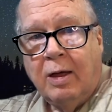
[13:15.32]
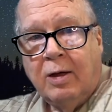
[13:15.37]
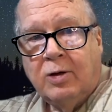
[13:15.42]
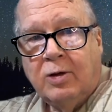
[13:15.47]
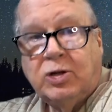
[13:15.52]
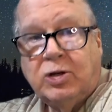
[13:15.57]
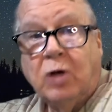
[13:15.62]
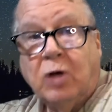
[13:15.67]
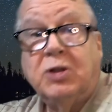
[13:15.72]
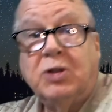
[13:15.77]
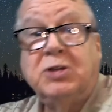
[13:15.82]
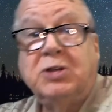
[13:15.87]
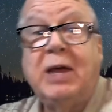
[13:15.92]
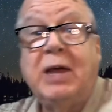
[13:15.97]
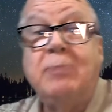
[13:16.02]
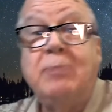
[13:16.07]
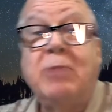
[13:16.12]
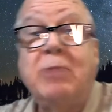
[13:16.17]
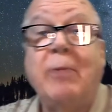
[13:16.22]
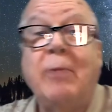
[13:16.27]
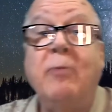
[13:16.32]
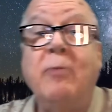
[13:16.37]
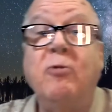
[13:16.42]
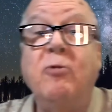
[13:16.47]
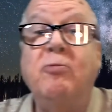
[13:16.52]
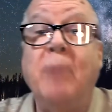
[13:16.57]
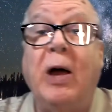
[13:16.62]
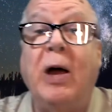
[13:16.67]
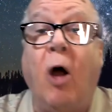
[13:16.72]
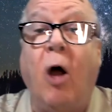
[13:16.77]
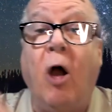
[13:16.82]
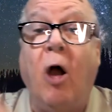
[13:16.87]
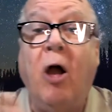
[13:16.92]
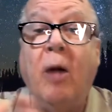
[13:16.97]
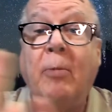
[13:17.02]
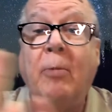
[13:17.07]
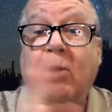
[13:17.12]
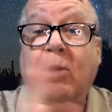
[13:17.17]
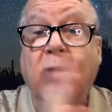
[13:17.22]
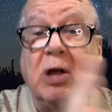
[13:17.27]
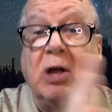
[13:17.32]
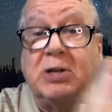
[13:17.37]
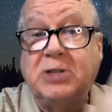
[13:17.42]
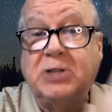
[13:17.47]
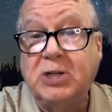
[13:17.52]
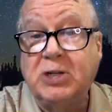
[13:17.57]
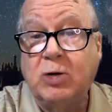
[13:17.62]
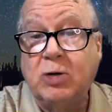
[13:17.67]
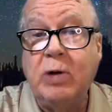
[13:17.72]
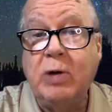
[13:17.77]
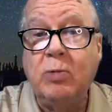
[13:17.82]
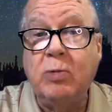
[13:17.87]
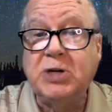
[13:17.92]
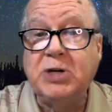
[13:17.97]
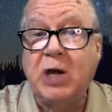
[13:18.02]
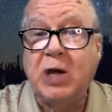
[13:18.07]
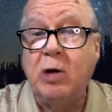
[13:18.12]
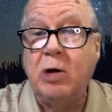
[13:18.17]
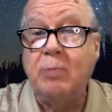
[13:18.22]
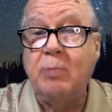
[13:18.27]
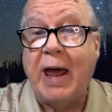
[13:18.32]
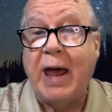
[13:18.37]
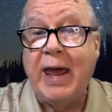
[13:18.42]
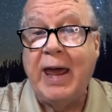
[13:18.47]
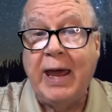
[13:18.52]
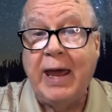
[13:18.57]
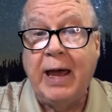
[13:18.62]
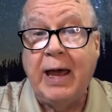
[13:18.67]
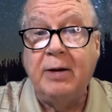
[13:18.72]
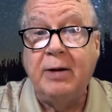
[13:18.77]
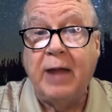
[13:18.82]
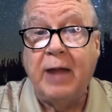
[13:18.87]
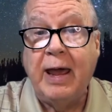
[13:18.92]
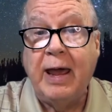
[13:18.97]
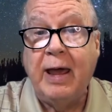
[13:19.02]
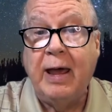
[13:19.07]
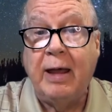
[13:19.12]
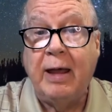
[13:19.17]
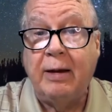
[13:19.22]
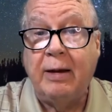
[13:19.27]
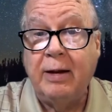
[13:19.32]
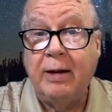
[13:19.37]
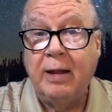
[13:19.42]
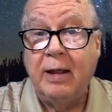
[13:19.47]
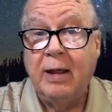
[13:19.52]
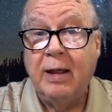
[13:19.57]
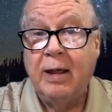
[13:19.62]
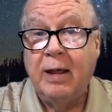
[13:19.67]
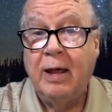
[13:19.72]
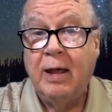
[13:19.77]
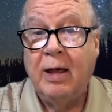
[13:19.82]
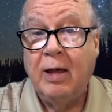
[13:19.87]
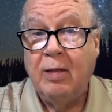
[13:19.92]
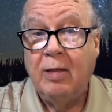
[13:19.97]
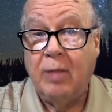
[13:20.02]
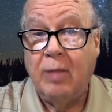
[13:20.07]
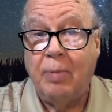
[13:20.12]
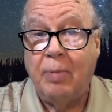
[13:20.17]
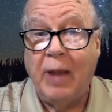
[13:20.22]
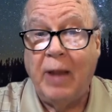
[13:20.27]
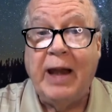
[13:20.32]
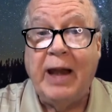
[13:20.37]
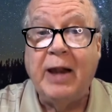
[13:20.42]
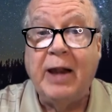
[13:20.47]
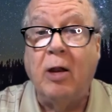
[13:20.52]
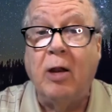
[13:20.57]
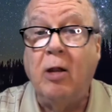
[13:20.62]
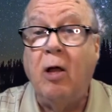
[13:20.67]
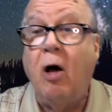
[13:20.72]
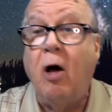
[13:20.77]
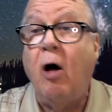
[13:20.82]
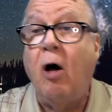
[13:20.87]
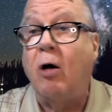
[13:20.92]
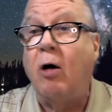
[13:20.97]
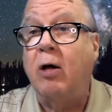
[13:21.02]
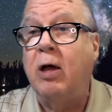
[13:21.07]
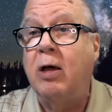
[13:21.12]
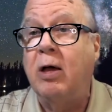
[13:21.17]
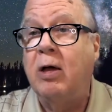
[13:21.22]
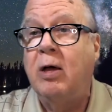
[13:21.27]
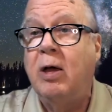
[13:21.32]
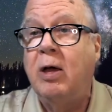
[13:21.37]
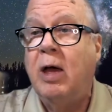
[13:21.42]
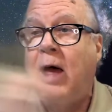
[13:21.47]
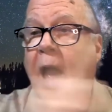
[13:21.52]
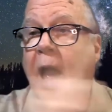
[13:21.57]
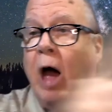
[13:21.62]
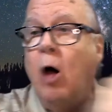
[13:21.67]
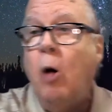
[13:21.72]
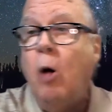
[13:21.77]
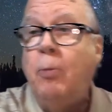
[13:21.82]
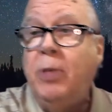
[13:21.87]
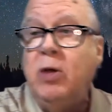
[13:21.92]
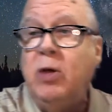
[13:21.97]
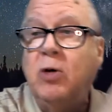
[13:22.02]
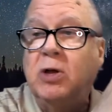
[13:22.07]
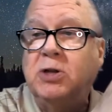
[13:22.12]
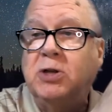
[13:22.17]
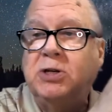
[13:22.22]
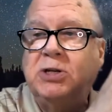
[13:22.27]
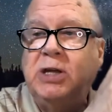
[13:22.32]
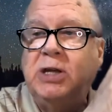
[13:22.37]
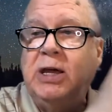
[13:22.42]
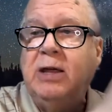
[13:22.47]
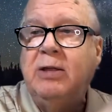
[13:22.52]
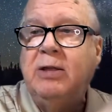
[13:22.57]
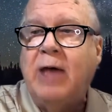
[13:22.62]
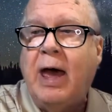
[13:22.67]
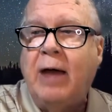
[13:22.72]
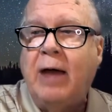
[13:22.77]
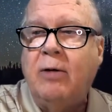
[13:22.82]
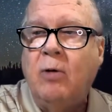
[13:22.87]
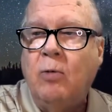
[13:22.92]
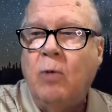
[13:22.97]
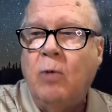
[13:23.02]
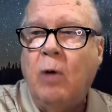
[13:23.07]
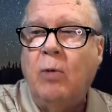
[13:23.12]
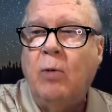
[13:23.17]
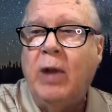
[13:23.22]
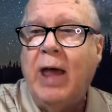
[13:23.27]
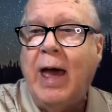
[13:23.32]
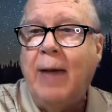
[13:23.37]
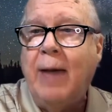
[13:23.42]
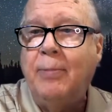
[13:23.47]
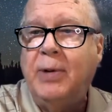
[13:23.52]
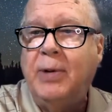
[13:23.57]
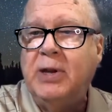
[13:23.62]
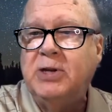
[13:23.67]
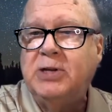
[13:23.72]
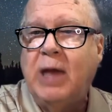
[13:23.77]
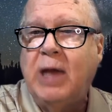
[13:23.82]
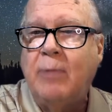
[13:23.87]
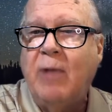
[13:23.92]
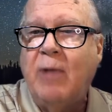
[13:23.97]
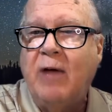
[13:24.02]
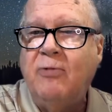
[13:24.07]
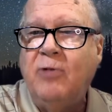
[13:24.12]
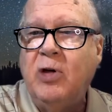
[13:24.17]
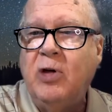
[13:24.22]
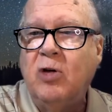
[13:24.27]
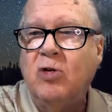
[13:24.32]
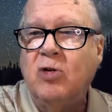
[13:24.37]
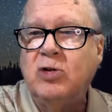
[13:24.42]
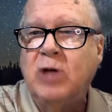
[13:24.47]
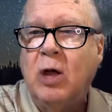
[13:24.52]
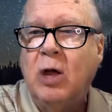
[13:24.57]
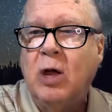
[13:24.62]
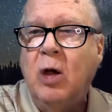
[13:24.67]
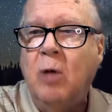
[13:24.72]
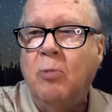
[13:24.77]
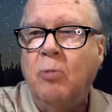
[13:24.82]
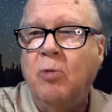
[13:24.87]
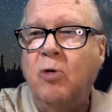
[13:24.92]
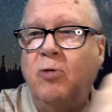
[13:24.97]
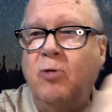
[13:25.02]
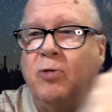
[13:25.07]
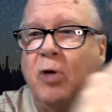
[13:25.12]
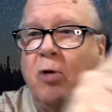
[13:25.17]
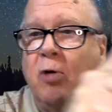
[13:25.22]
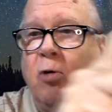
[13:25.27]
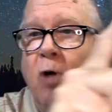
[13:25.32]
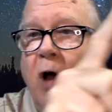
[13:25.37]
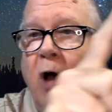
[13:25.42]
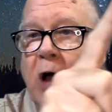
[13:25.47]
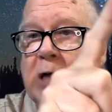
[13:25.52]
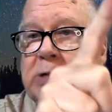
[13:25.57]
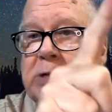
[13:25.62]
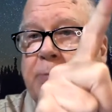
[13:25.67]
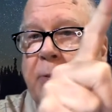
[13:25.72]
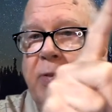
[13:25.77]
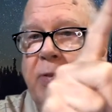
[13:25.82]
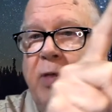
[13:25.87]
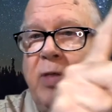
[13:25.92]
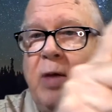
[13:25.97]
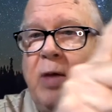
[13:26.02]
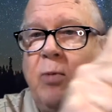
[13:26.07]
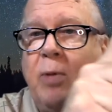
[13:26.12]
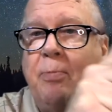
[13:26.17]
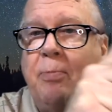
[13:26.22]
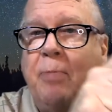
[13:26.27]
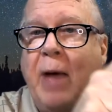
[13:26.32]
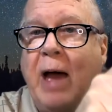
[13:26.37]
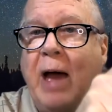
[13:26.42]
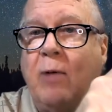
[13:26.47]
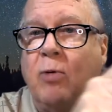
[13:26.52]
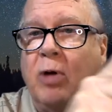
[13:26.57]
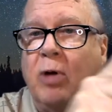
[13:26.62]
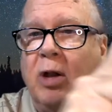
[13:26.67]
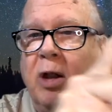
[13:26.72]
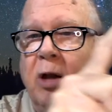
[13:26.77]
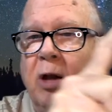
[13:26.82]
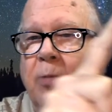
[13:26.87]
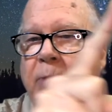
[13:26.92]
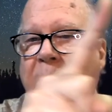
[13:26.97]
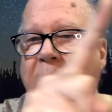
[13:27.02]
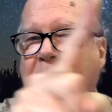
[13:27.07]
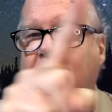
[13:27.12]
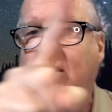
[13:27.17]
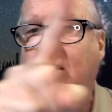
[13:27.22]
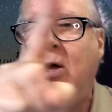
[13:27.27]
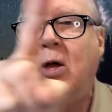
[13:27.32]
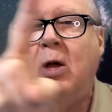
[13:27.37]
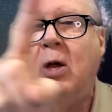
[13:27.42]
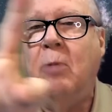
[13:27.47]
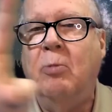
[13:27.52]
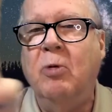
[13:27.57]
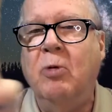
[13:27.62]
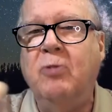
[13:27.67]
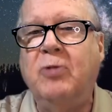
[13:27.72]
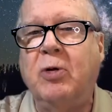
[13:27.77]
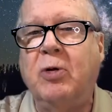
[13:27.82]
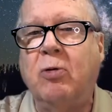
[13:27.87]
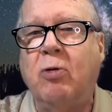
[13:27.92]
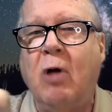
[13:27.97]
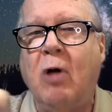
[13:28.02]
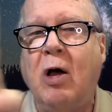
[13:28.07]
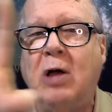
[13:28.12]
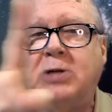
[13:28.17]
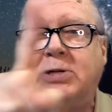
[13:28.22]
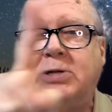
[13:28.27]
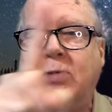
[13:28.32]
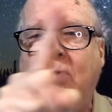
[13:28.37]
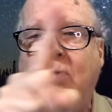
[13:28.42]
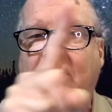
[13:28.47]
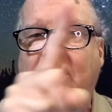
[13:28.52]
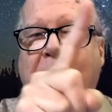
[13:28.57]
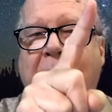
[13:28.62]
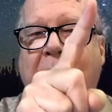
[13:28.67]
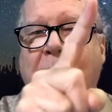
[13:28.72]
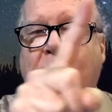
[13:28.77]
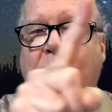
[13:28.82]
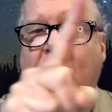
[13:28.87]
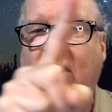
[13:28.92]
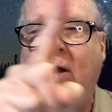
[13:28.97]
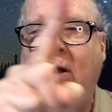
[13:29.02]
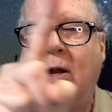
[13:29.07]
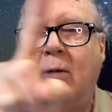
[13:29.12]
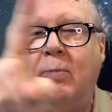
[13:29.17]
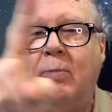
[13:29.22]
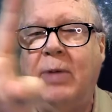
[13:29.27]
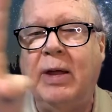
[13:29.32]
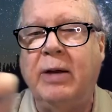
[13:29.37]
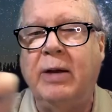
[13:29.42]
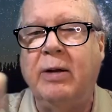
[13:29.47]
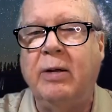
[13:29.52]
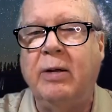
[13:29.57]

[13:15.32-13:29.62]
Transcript: So at the same time, I move my arm across the screen, which carried my hand and the planet along. I hope that you could see that what would happen is that my fingers moved across, but then they went backward a little bit, moved across and went backward a little bit,